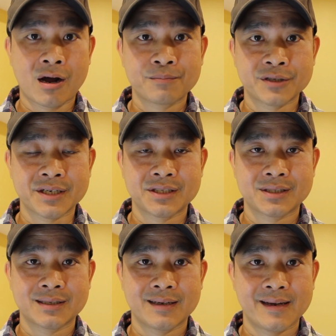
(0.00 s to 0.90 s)

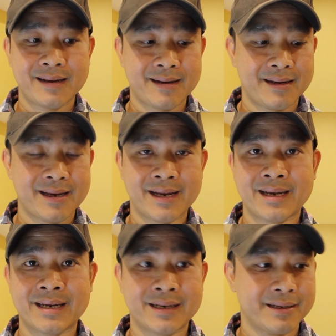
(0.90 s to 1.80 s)
optics,
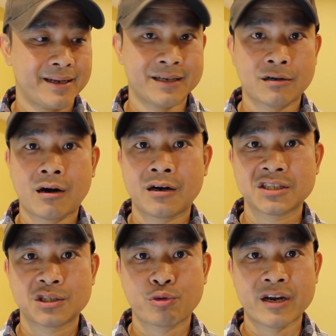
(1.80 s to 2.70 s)
and it costs